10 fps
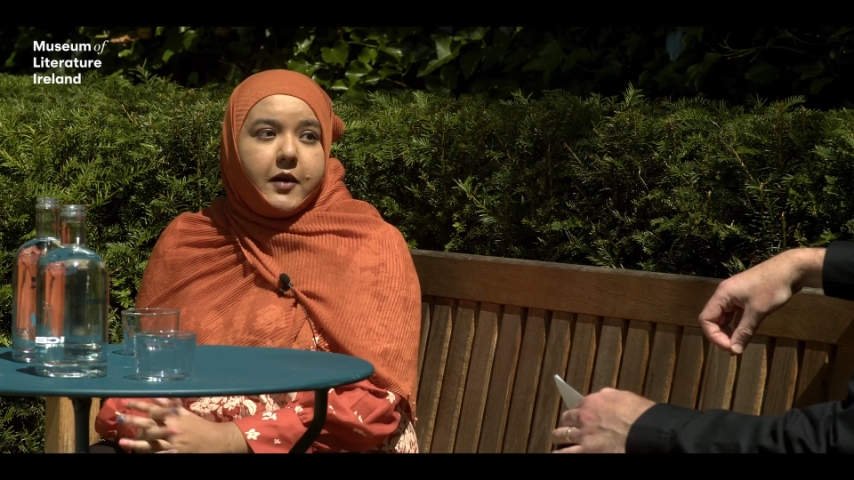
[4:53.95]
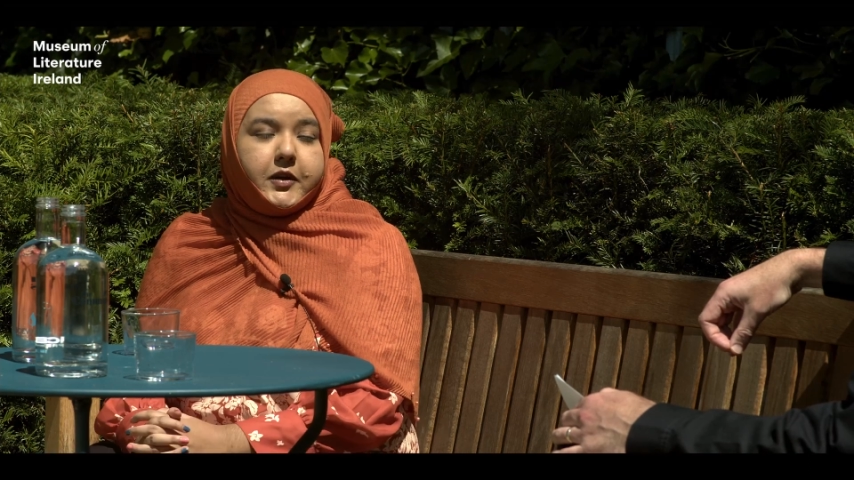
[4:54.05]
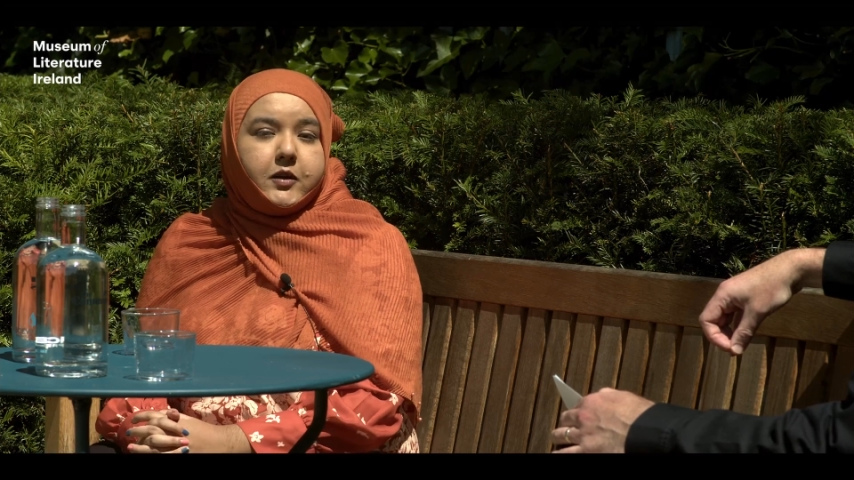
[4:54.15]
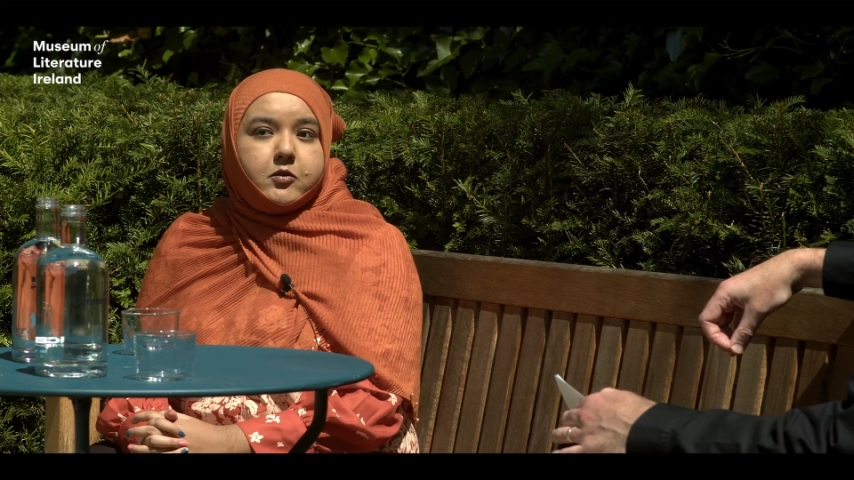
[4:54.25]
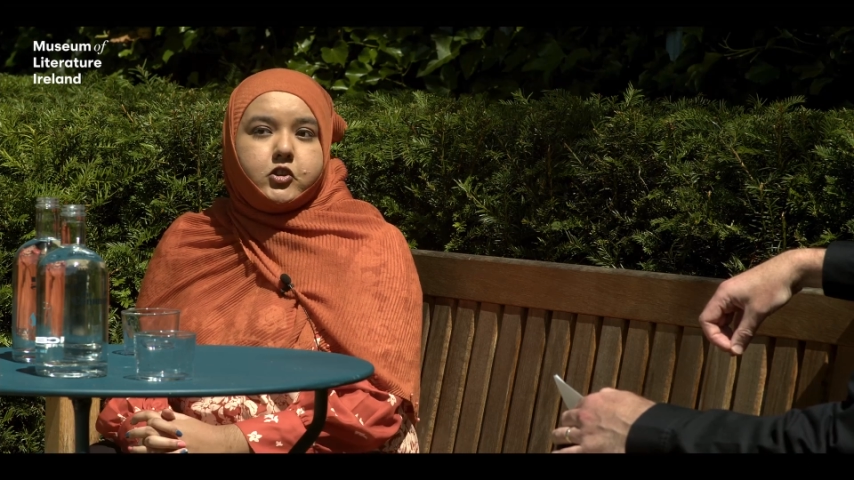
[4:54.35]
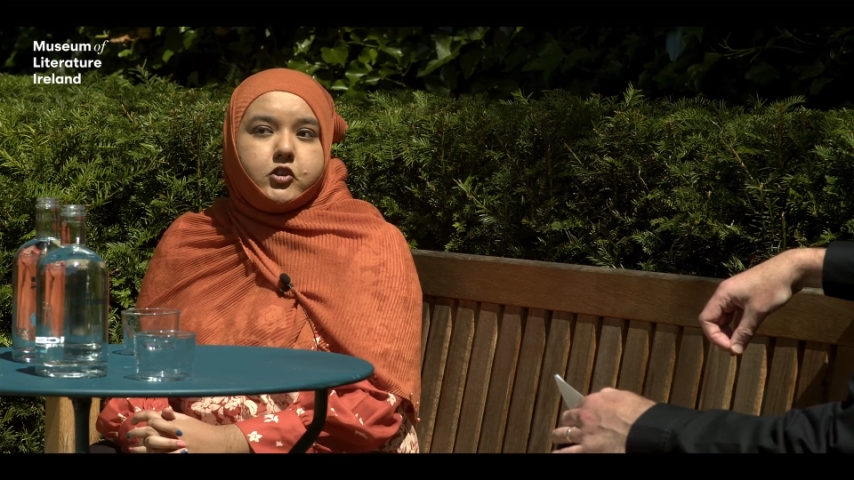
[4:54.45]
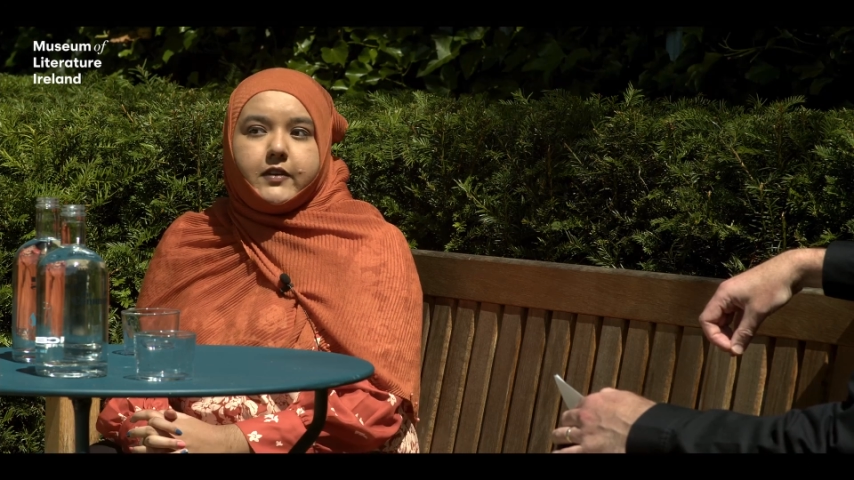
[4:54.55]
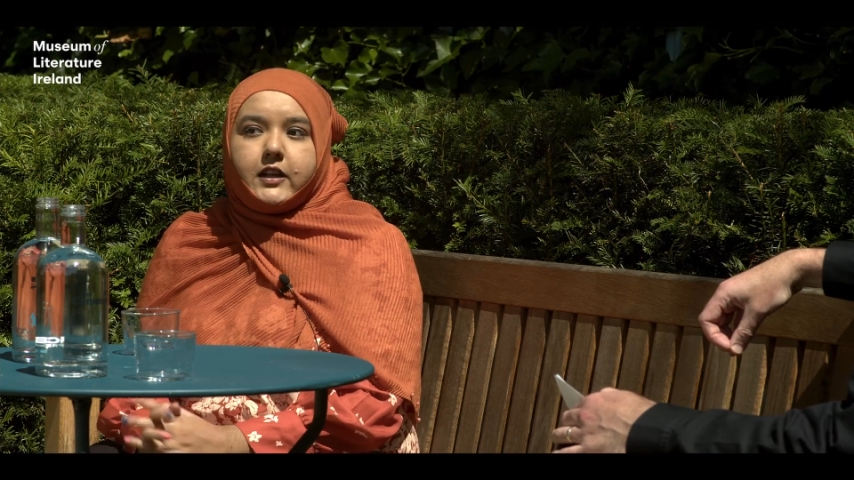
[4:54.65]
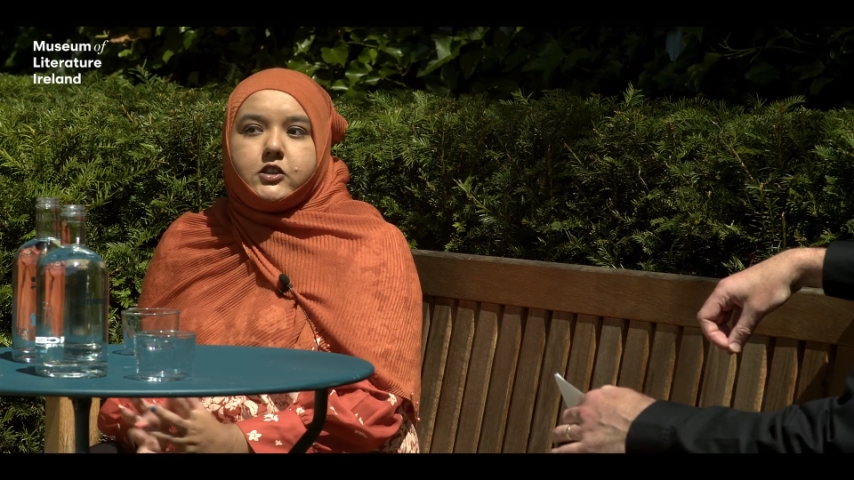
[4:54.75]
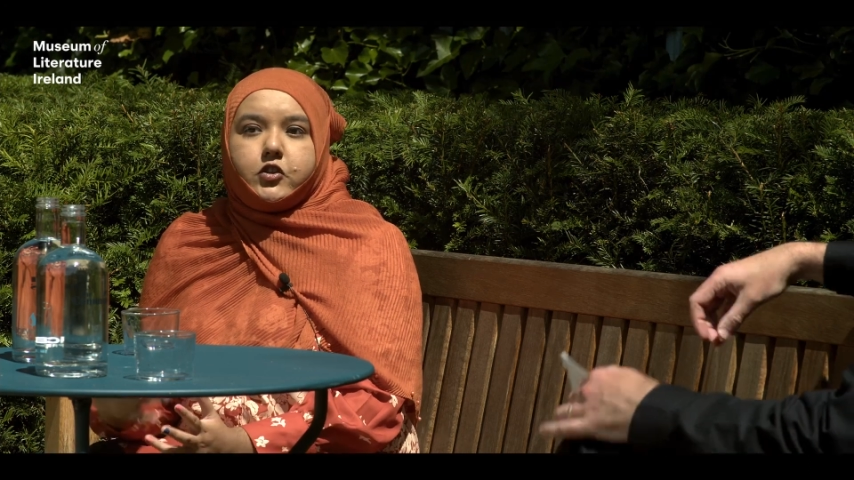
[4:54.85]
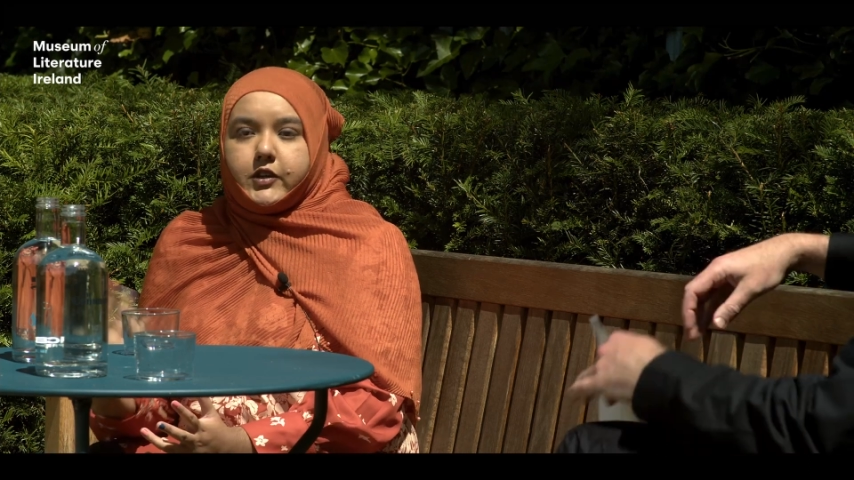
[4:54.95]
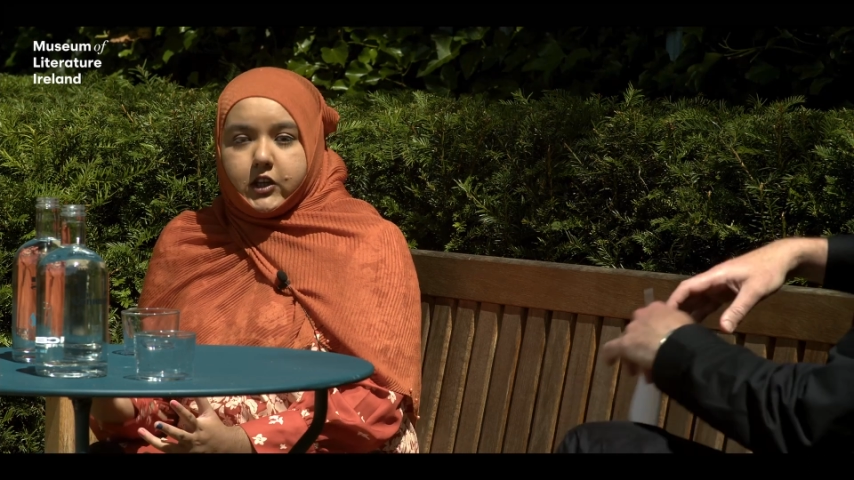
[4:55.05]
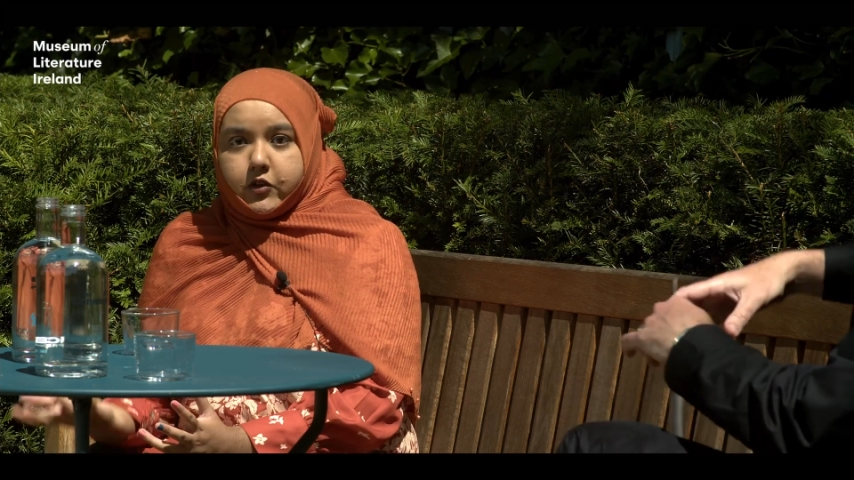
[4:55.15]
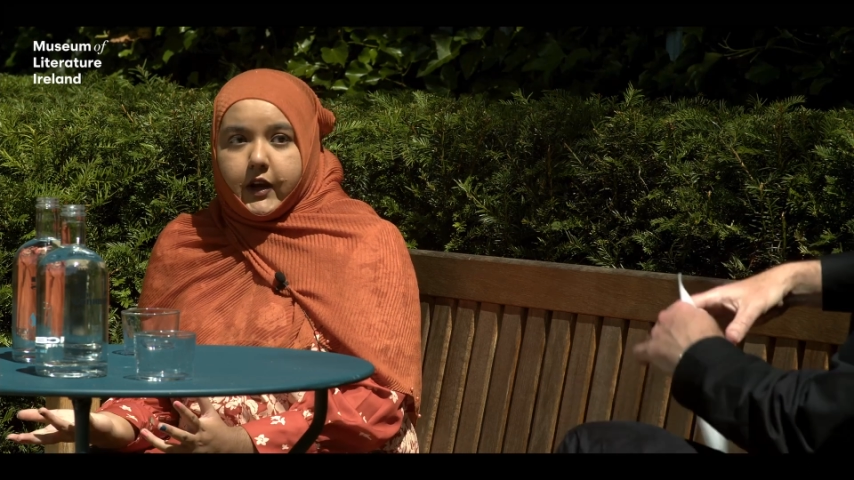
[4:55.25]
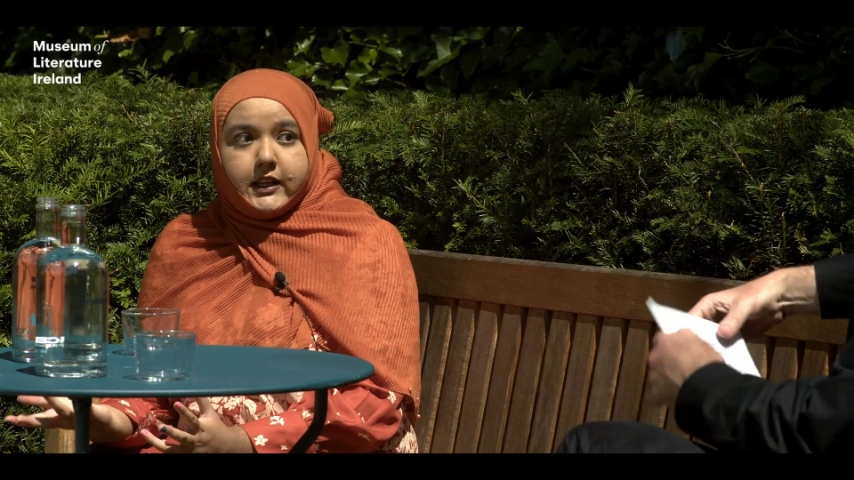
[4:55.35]
I've been able to do events, in
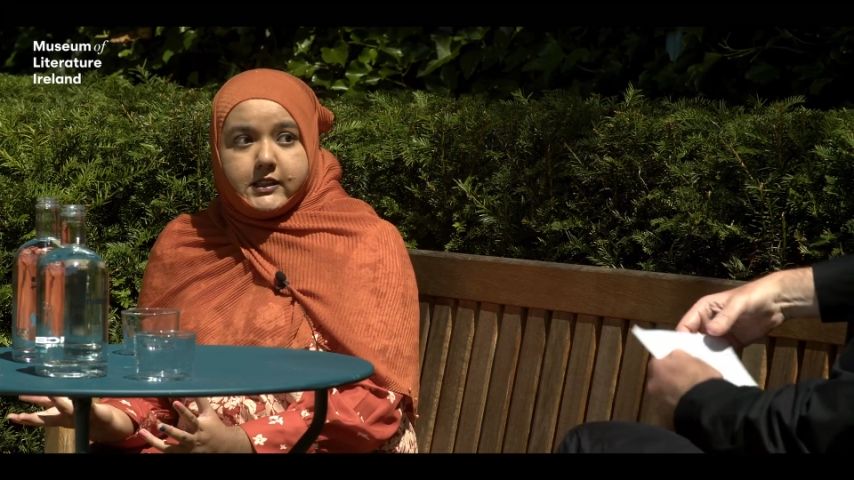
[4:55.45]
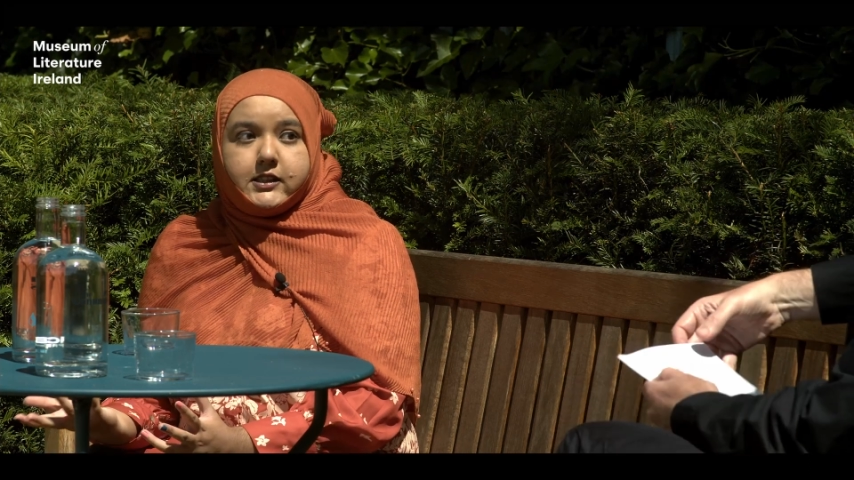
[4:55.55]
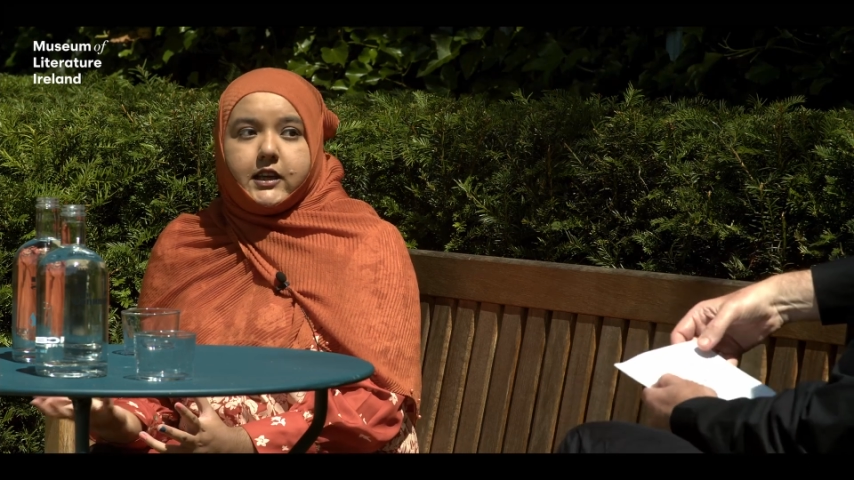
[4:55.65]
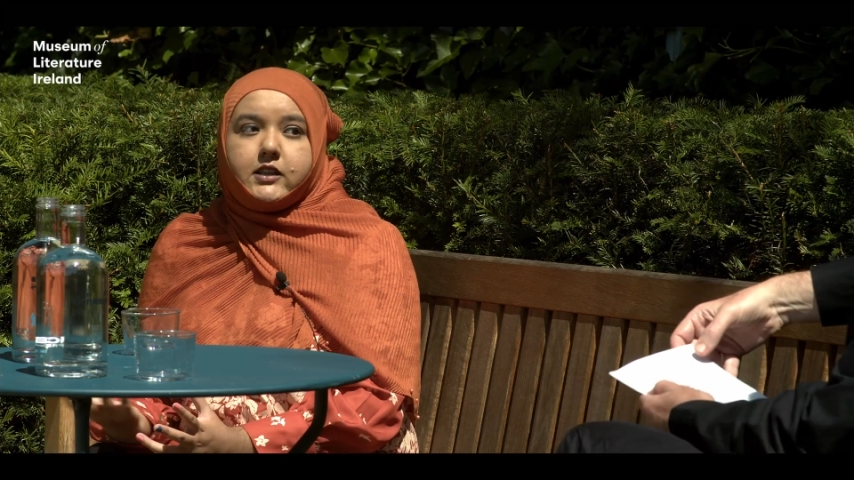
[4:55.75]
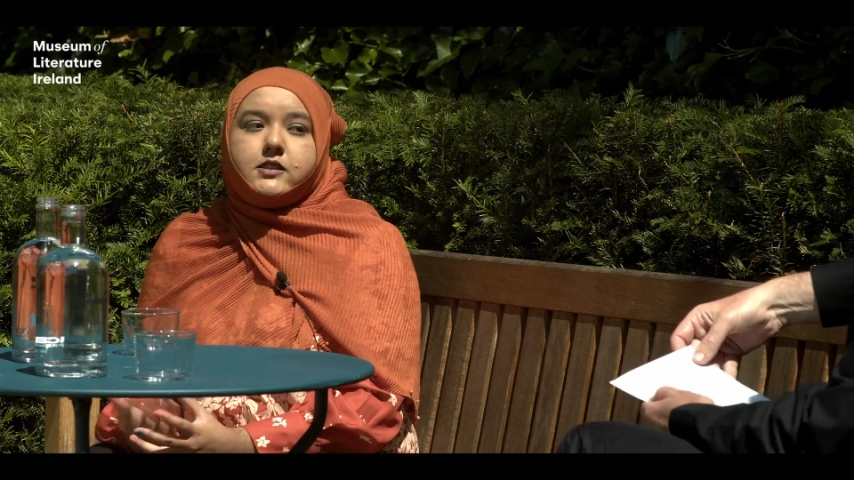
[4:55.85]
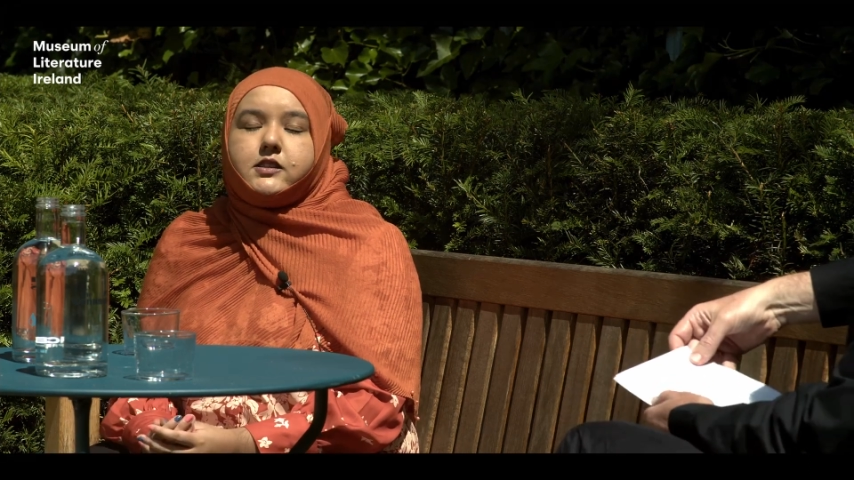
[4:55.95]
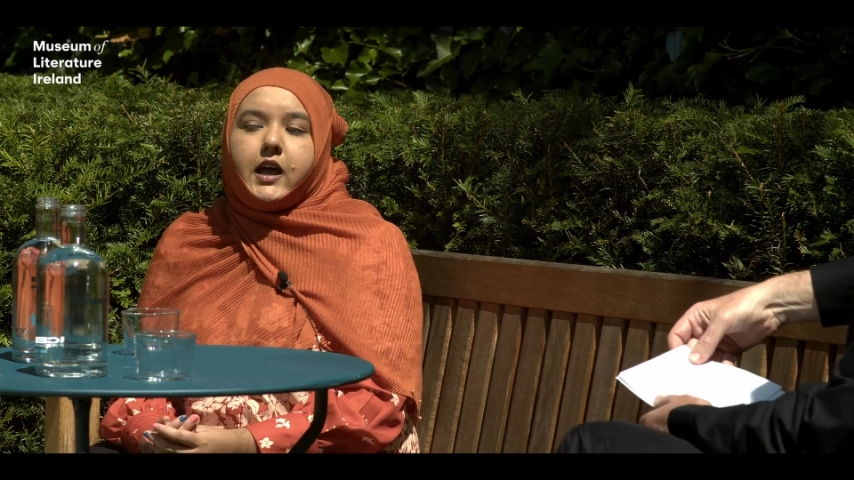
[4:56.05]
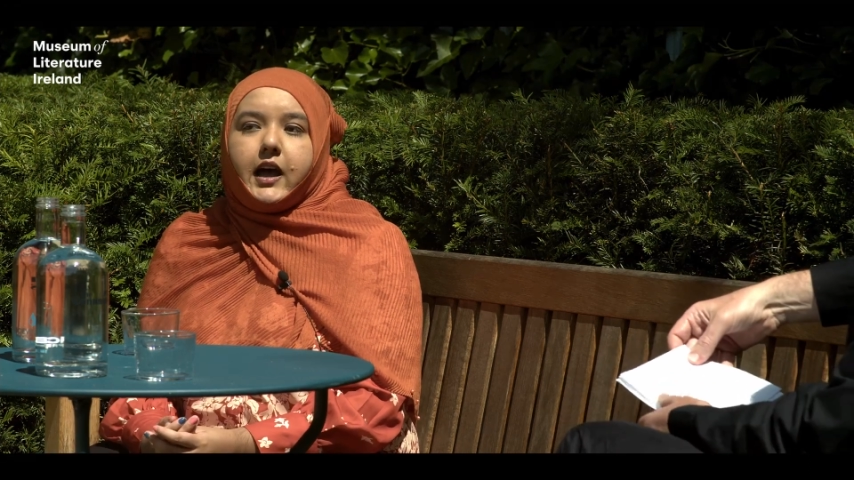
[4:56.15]
the United States,